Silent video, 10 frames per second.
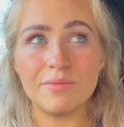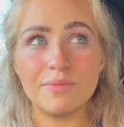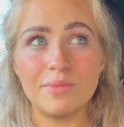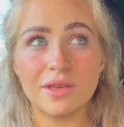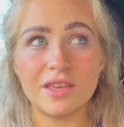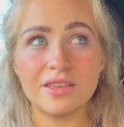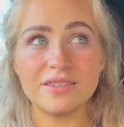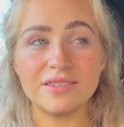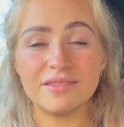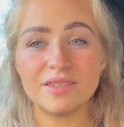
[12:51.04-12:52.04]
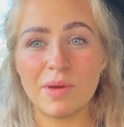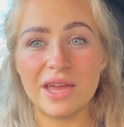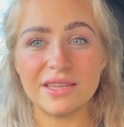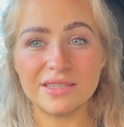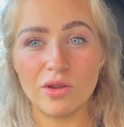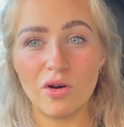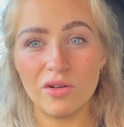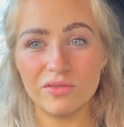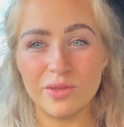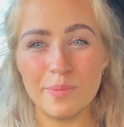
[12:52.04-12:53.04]
because Spain is
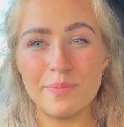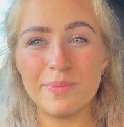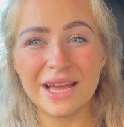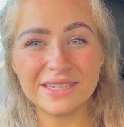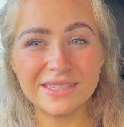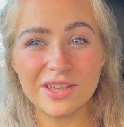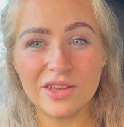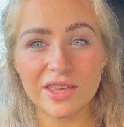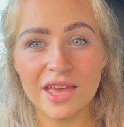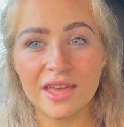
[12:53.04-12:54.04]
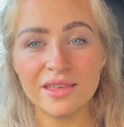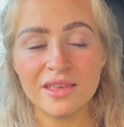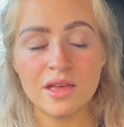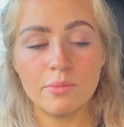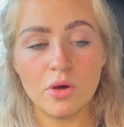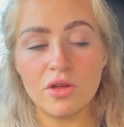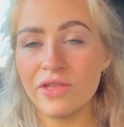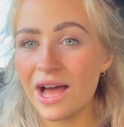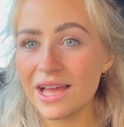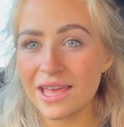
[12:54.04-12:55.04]
not the best circuit. But
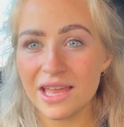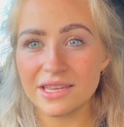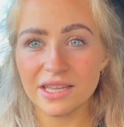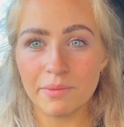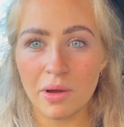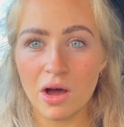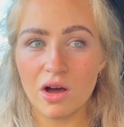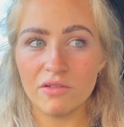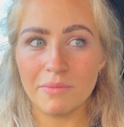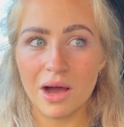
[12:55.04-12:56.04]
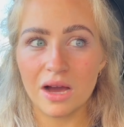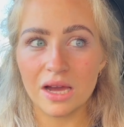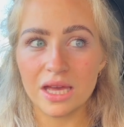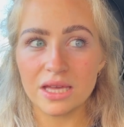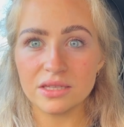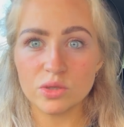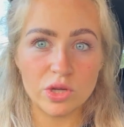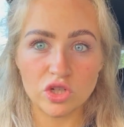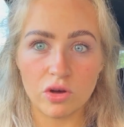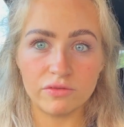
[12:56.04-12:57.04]
that again is like part of my
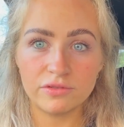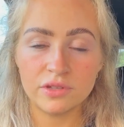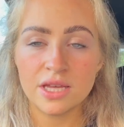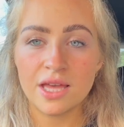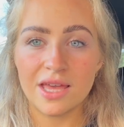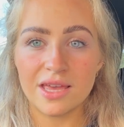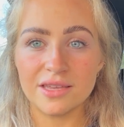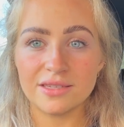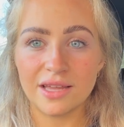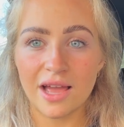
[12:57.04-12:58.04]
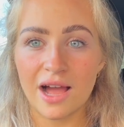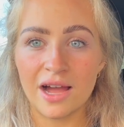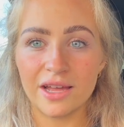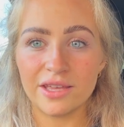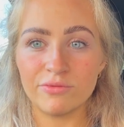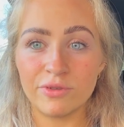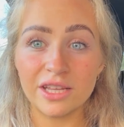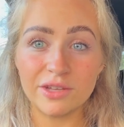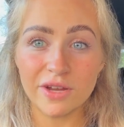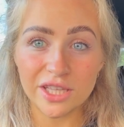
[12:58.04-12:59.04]
switch off, is like I
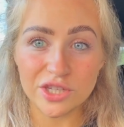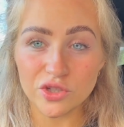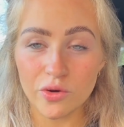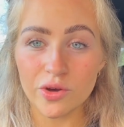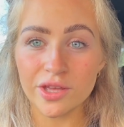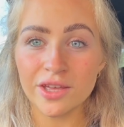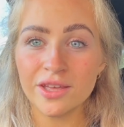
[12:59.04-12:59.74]
really enjoy